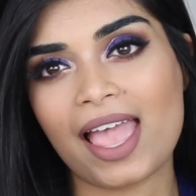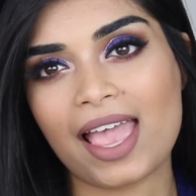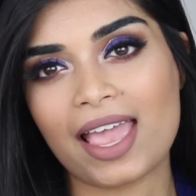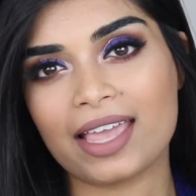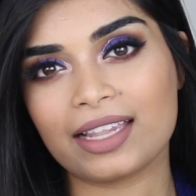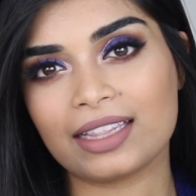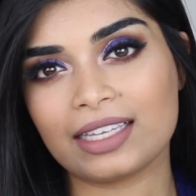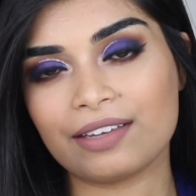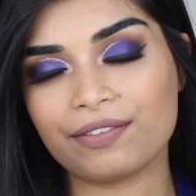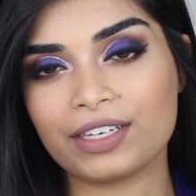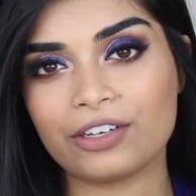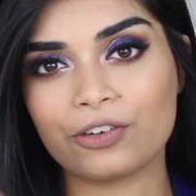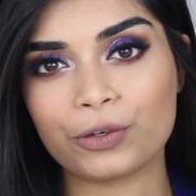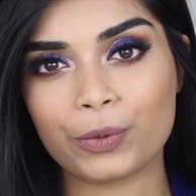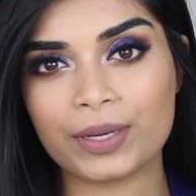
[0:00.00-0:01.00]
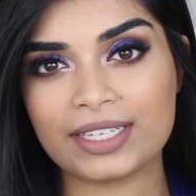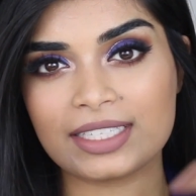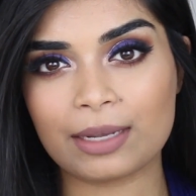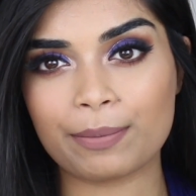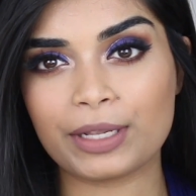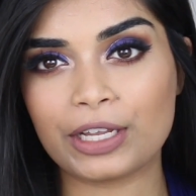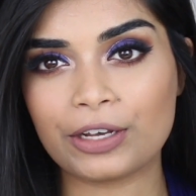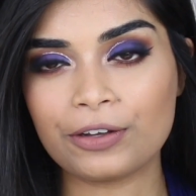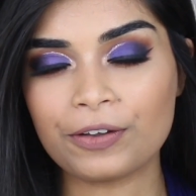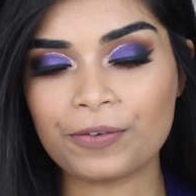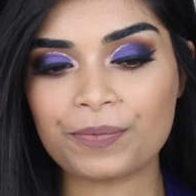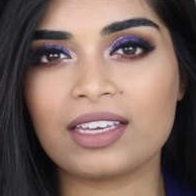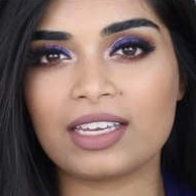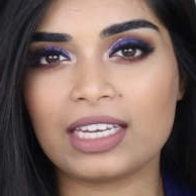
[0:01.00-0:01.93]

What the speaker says: And leave any requests down below.